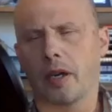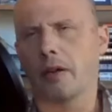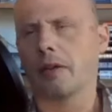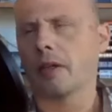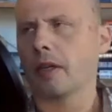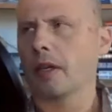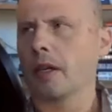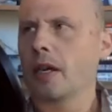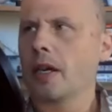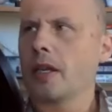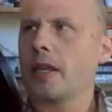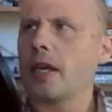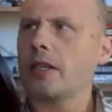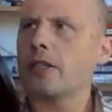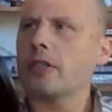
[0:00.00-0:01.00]
Yeah.
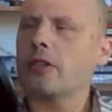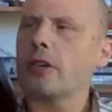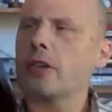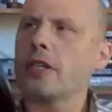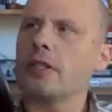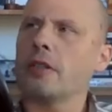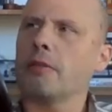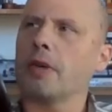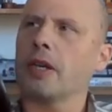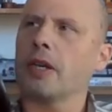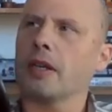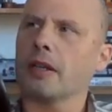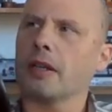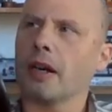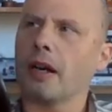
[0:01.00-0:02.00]
And they made it crazy to
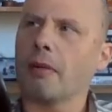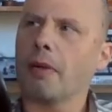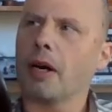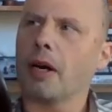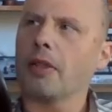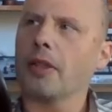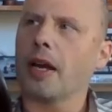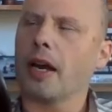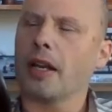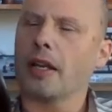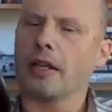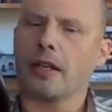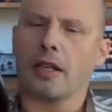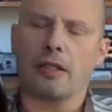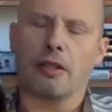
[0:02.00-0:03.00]
me about
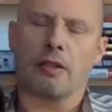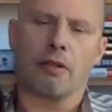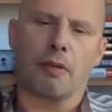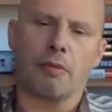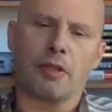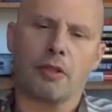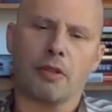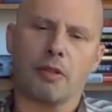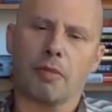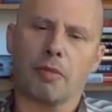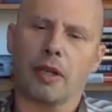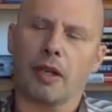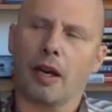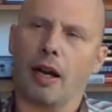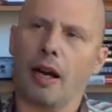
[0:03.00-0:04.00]
that, and not to interrupt you,
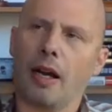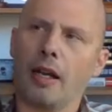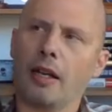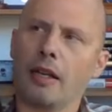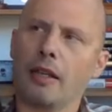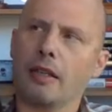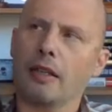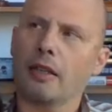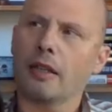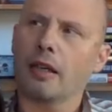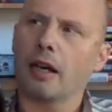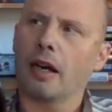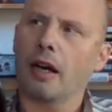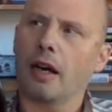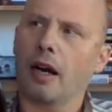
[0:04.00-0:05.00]
but I
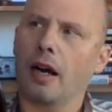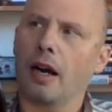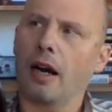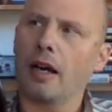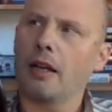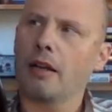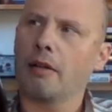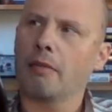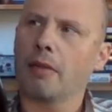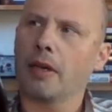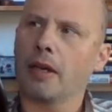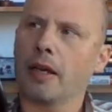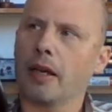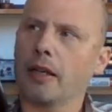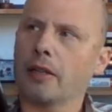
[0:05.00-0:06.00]
am
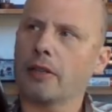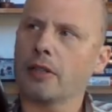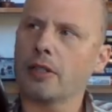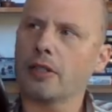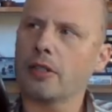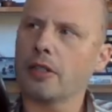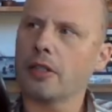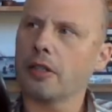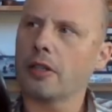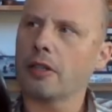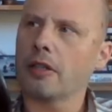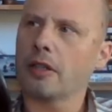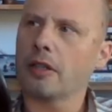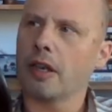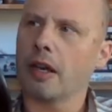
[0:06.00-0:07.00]
a
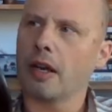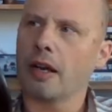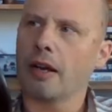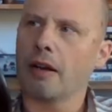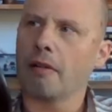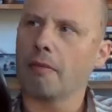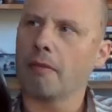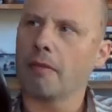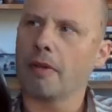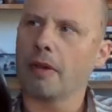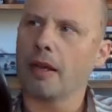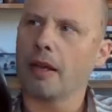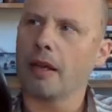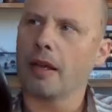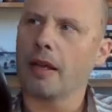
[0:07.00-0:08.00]
Christian,
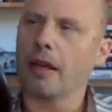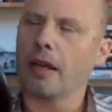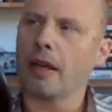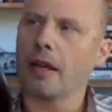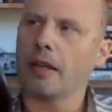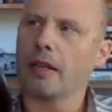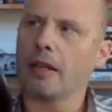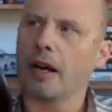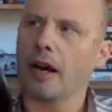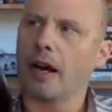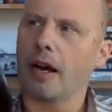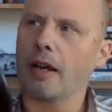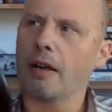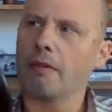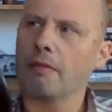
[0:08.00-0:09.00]
and
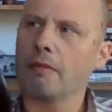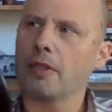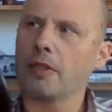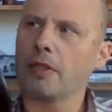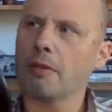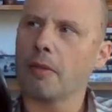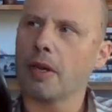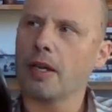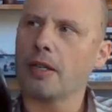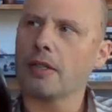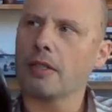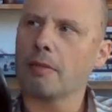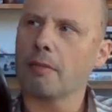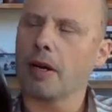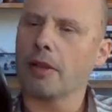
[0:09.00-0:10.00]
I am just
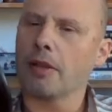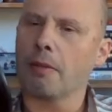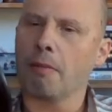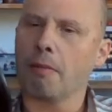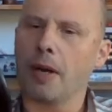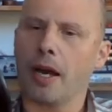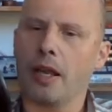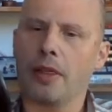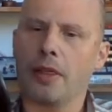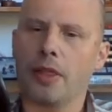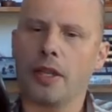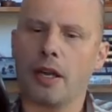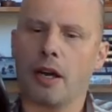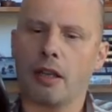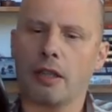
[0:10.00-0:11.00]
amazed about the bad
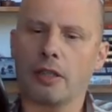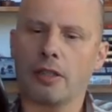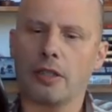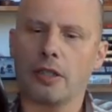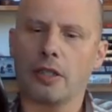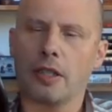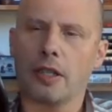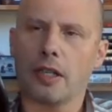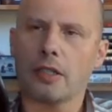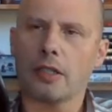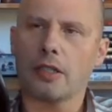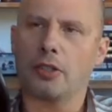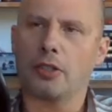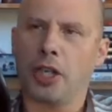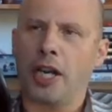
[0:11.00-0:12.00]
theology and
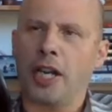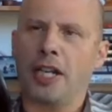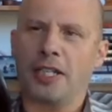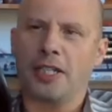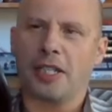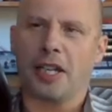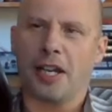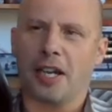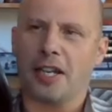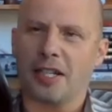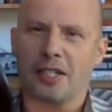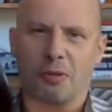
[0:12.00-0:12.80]
exegesis.